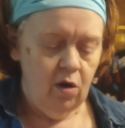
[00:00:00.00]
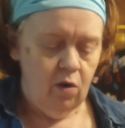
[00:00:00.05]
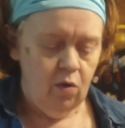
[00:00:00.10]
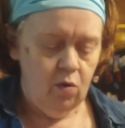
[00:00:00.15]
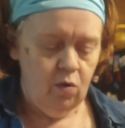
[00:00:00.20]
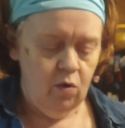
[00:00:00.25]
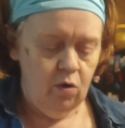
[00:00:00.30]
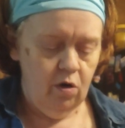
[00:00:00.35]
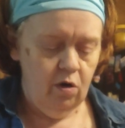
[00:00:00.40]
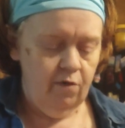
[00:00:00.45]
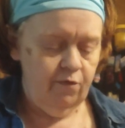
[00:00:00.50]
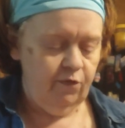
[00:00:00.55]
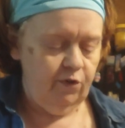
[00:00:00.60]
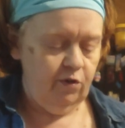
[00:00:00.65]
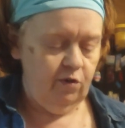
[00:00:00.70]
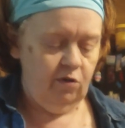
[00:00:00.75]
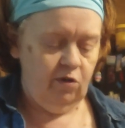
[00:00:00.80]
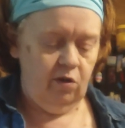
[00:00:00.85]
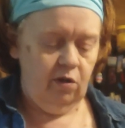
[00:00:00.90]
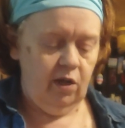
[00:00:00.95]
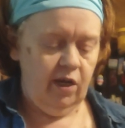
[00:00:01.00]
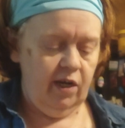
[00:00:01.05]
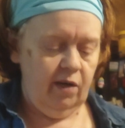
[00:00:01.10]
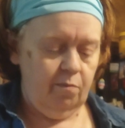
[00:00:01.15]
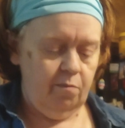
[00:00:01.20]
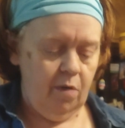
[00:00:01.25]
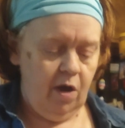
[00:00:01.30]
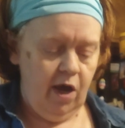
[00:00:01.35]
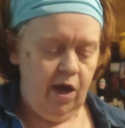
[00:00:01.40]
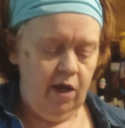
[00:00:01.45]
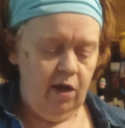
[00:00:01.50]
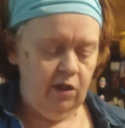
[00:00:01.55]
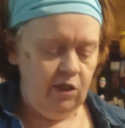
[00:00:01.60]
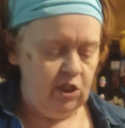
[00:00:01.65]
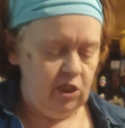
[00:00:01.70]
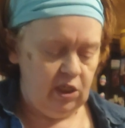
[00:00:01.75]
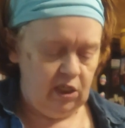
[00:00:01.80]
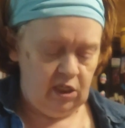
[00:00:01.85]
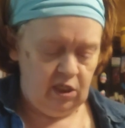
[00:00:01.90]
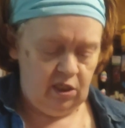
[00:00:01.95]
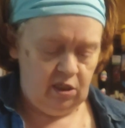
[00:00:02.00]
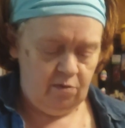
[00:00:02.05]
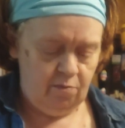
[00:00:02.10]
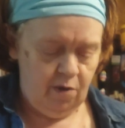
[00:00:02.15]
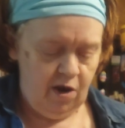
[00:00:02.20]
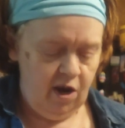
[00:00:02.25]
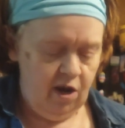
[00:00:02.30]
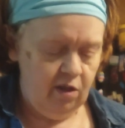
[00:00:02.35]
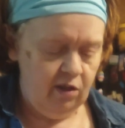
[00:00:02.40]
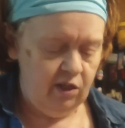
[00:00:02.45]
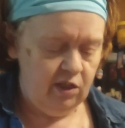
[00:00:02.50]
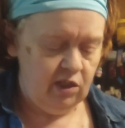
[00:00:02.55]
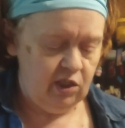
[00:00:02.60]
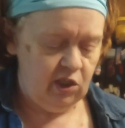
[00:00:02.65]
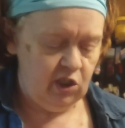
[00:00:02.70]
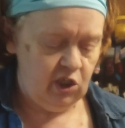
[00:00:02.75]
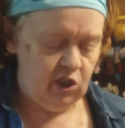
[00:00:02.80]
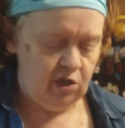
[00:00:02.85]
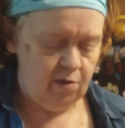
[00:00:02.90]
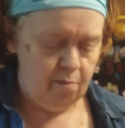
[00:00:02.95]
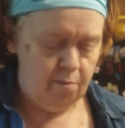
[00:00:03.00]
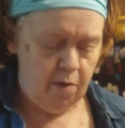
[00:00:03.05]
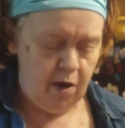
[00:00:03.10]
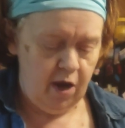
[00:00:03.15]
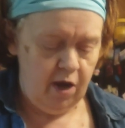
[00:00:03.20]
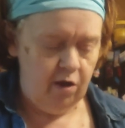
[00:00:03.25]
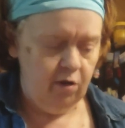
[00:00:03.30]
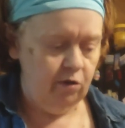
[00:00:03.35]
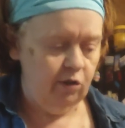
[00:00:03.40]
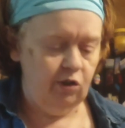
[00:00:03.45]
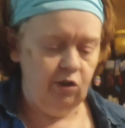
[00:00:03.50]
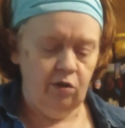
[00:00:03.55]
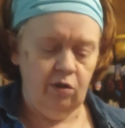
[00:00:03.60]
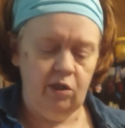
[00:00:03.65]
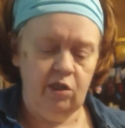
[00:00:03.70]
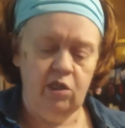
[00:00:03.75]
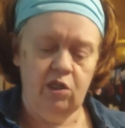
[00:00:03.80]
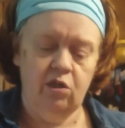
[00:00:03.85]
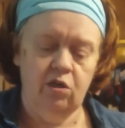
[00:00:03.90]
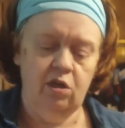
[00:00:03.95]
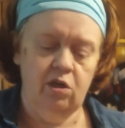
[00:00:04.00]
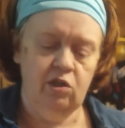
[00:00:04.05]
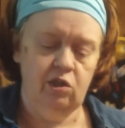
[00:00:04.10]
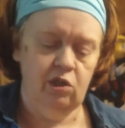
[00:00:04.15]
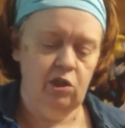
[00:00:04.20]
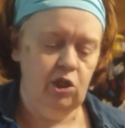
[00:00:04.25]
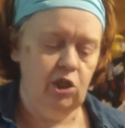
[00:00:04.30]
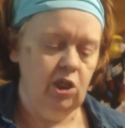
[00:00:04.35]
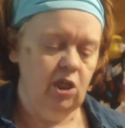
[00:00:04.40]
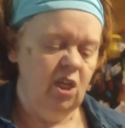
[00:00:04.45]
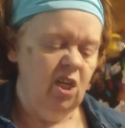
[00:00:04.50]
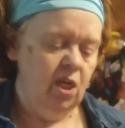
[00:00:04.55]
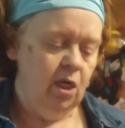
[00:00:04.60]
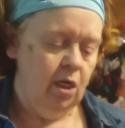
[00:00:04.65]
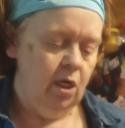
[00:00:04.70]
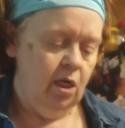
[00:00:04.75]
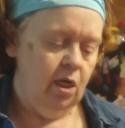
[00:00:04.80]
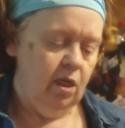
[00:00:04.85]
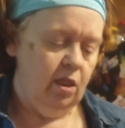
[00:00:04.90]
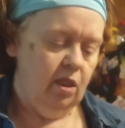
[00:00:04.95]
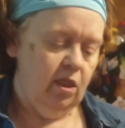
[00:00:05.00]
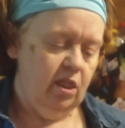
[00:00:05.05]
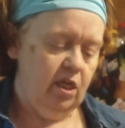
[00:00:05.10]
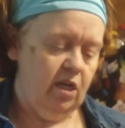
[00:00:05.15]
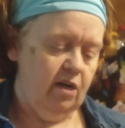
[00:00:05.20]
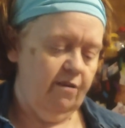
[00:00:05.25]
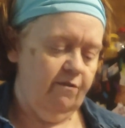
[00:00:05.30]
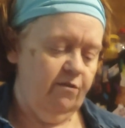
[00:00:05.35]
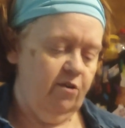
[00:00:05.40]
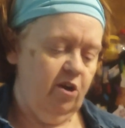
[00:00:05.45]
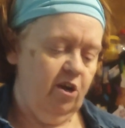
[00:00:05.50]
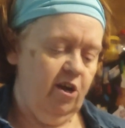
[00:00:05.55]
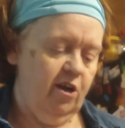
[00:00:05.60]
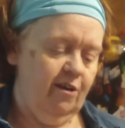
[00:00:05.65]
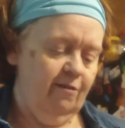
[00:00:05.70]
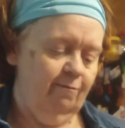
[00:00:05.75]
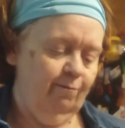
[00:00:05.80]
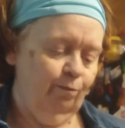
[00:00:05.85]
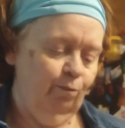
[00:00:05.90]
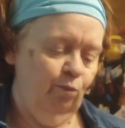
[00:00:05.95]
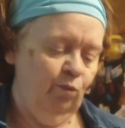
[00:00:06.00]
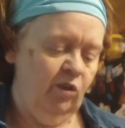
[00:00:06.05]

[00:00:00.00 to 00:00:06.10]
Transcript: Or if you like mild, just get the mild. This is just a mild turkey sausage that I've got.